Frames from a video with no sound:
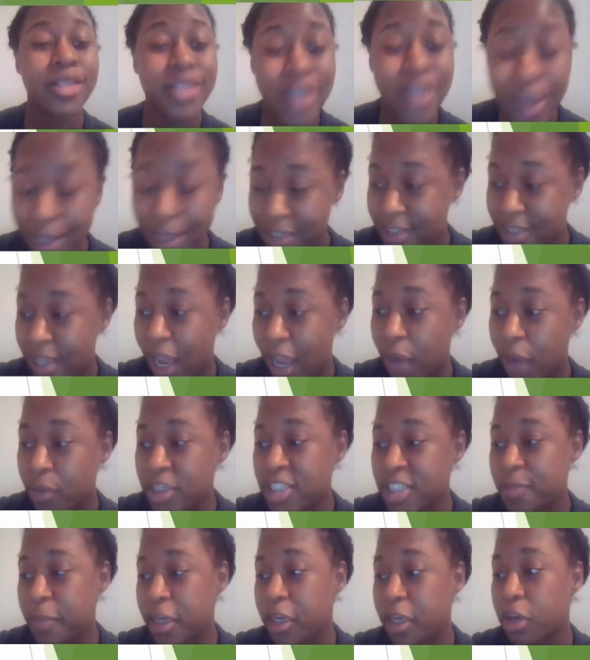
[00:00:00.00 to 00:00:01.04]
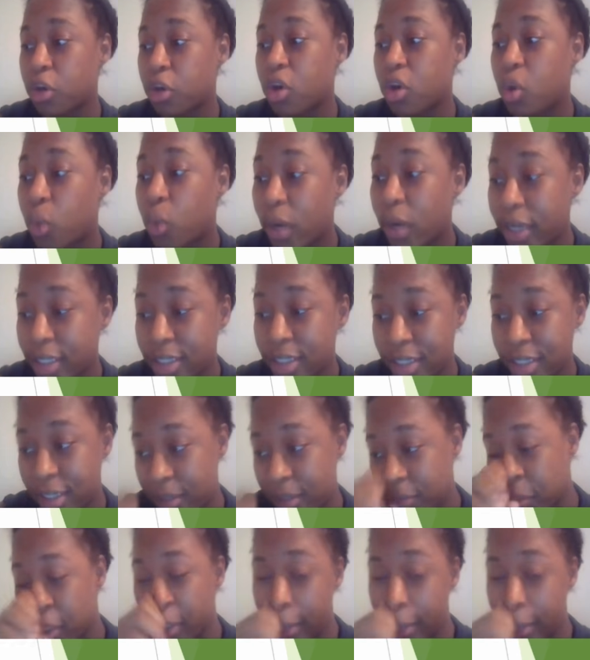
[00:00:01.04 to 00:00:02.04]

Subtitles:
Yes, I was speaking quickly.